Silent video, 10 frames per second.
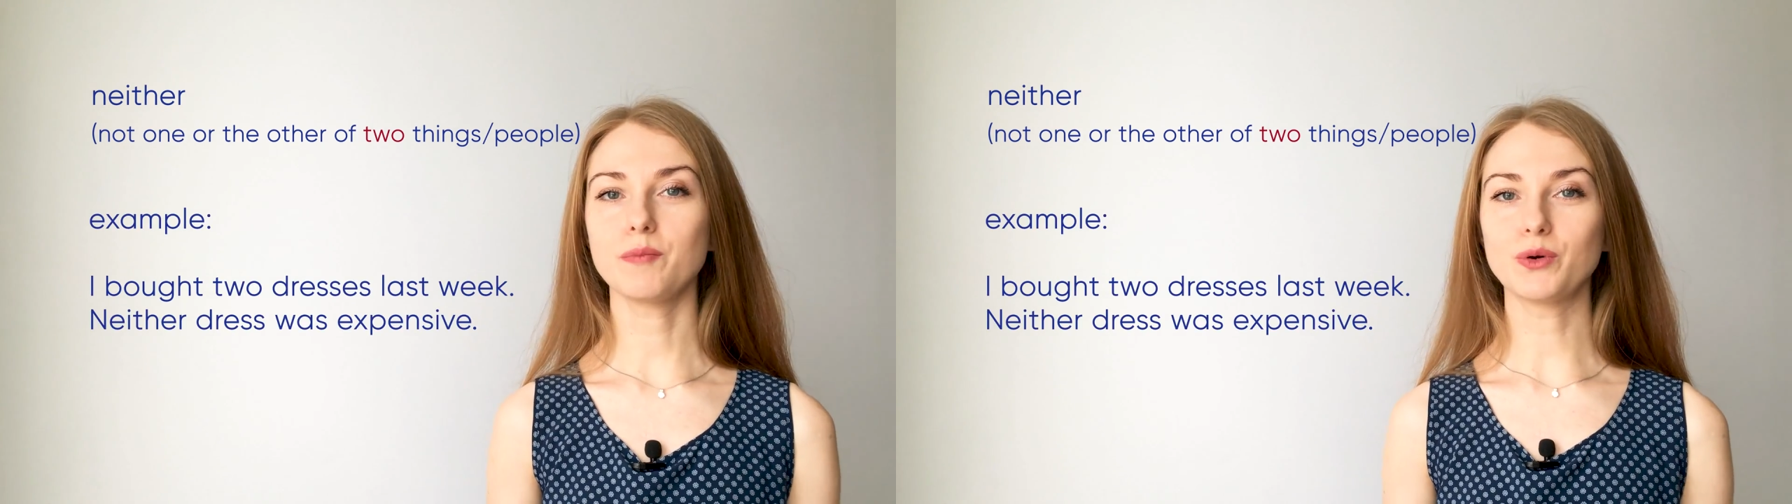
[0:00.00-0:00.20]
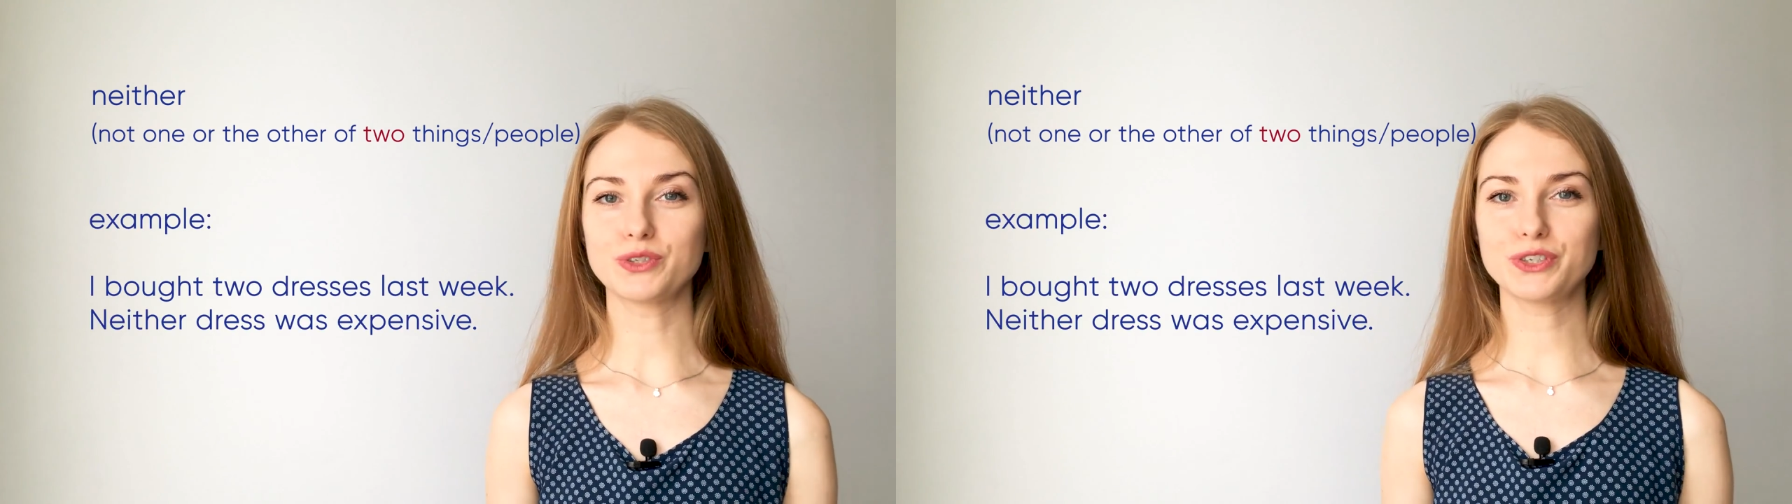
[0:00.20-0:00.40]

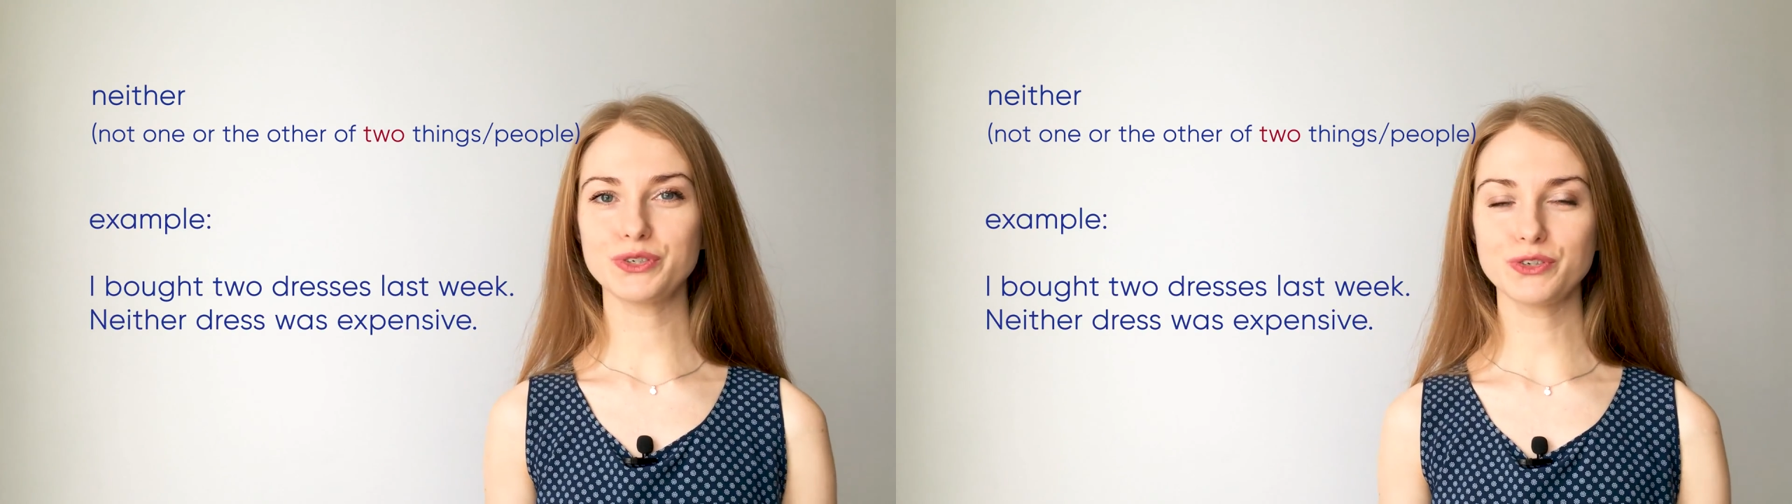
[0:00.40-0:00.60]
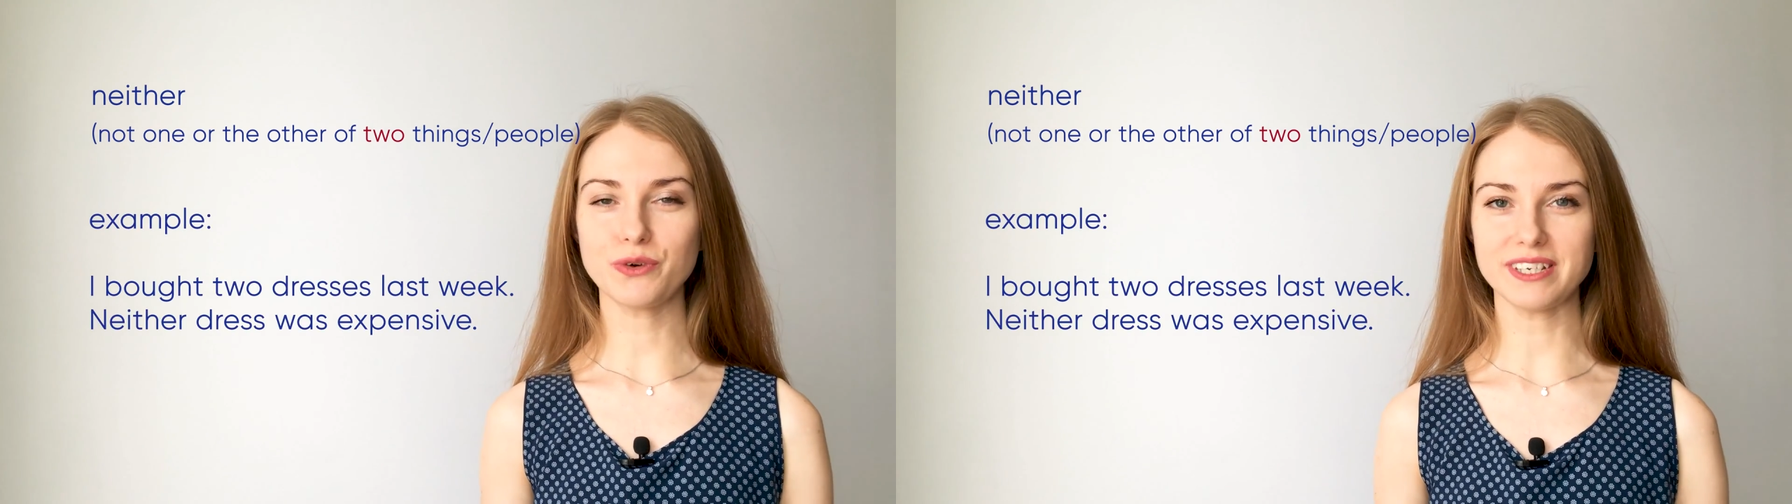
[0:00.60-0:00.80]
bought 2
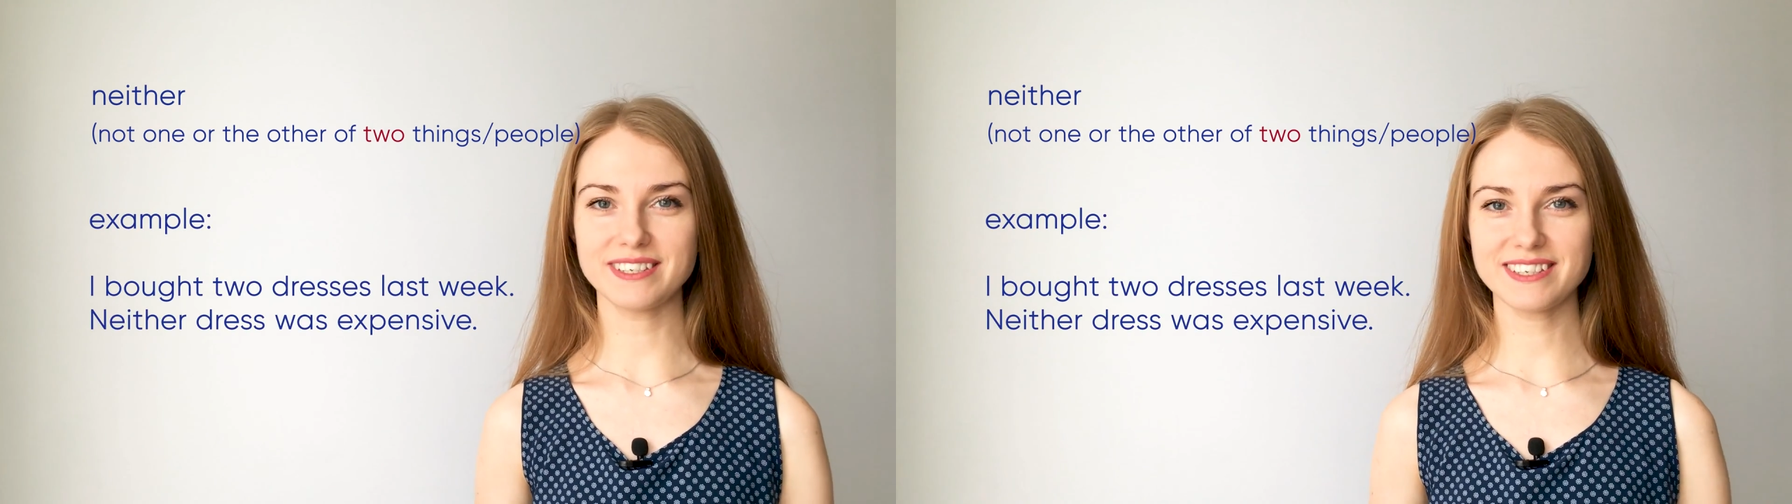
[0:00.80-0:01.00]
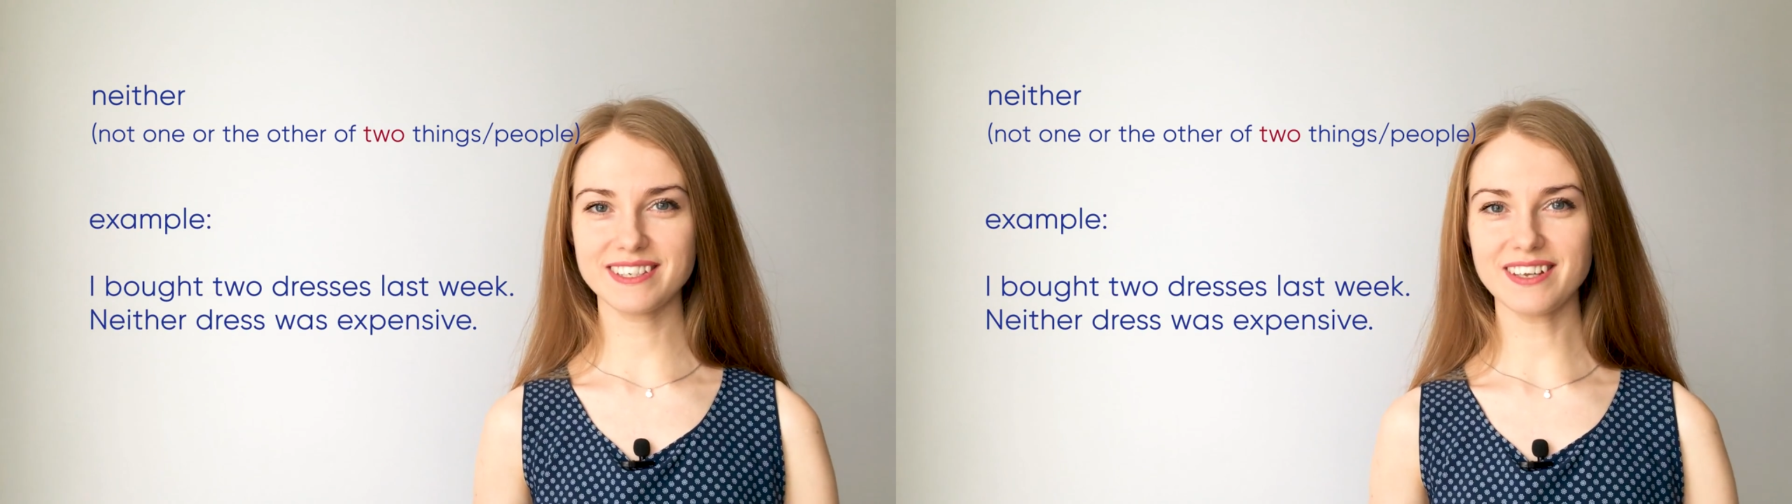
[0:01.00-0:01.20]

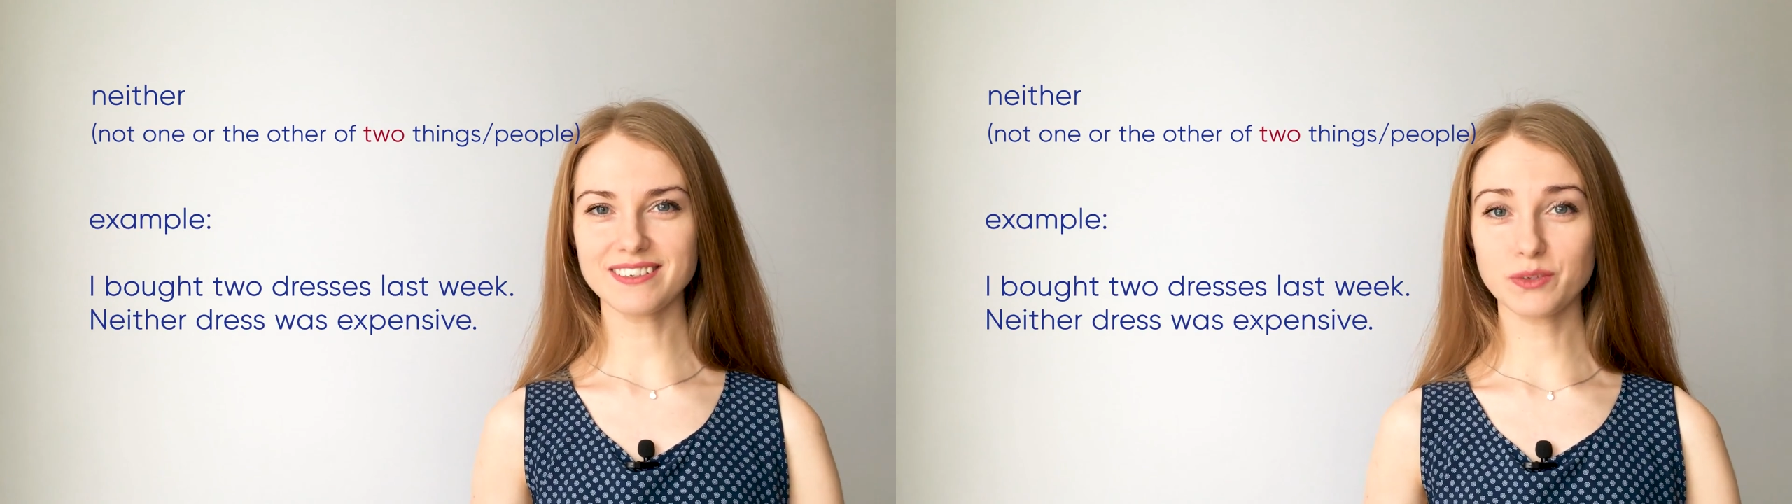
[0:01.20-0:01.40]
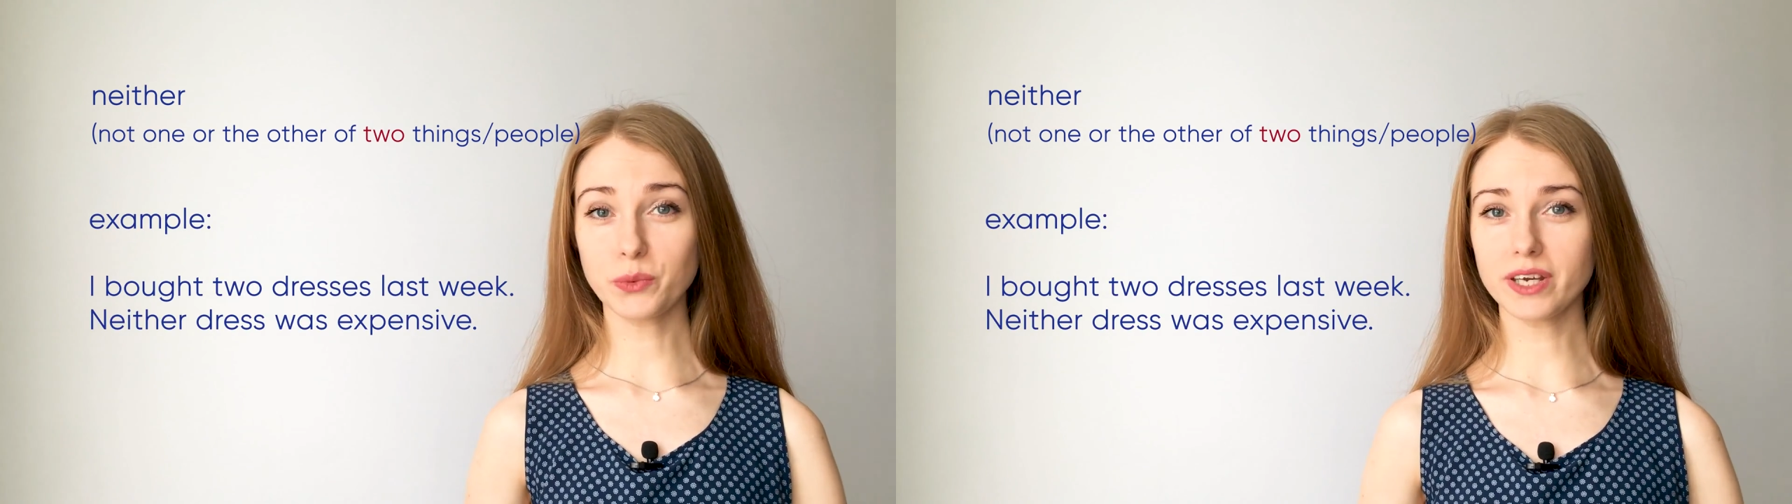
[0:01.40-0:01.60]
dresses
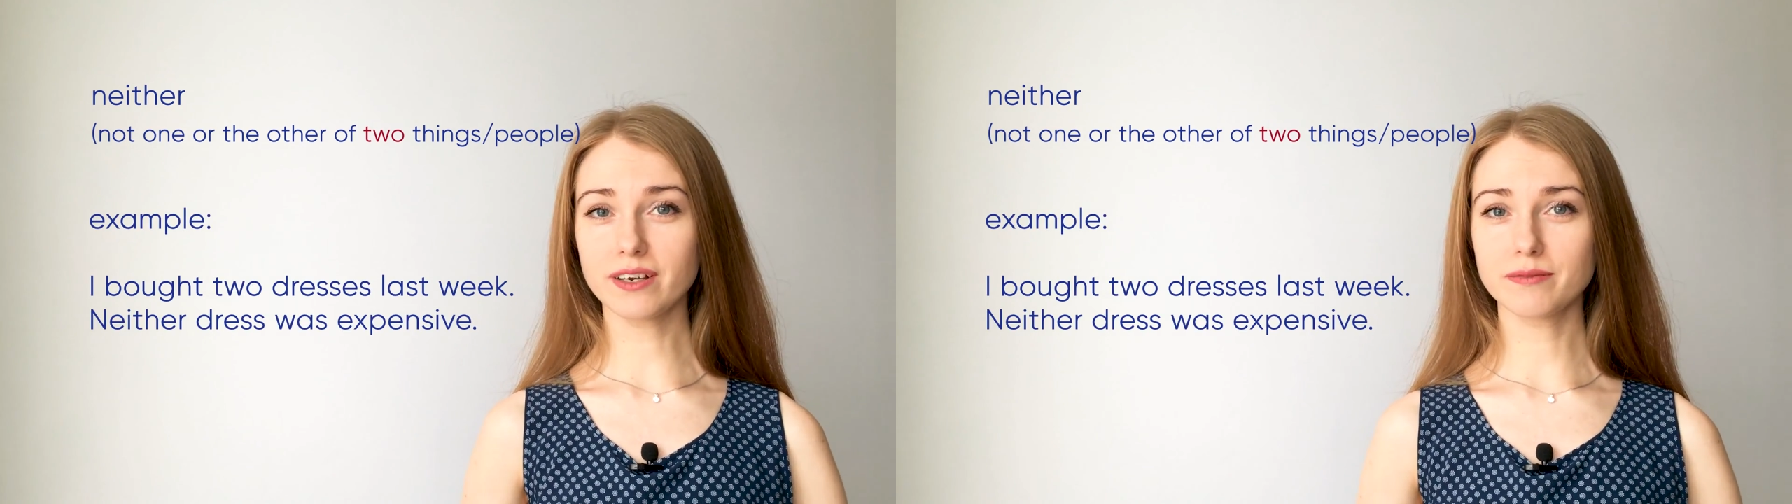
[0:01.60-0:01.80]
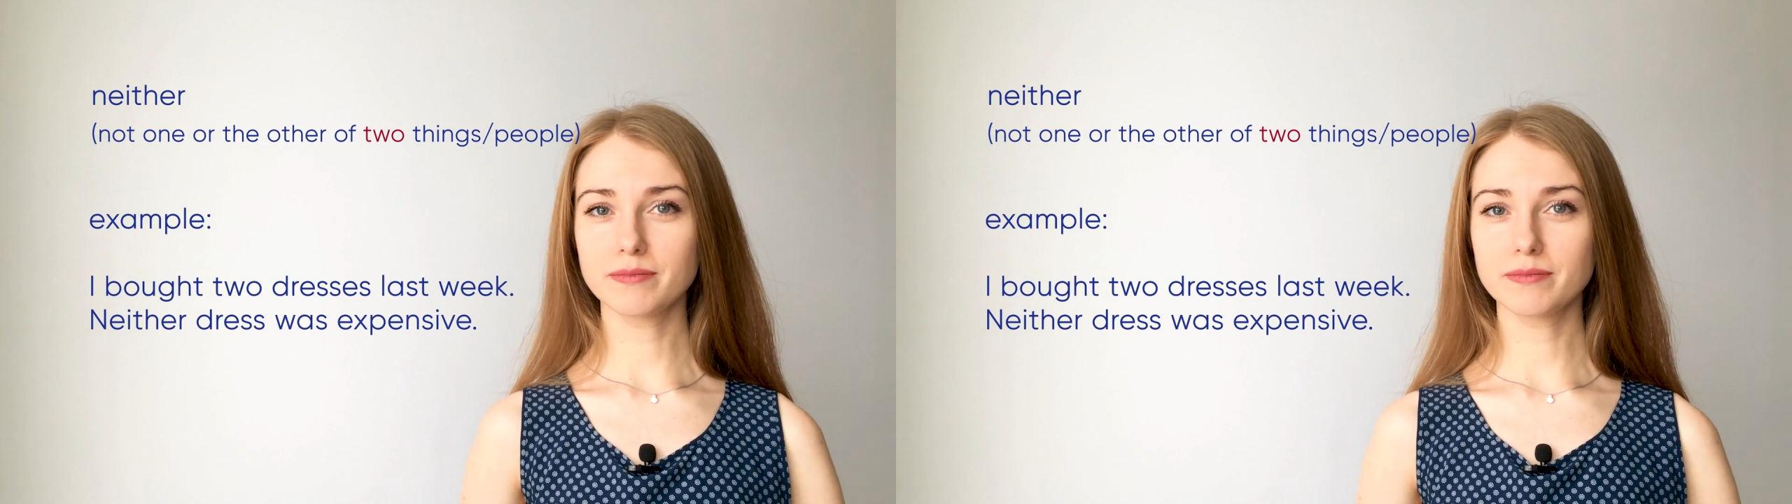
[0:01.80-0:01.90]
last week.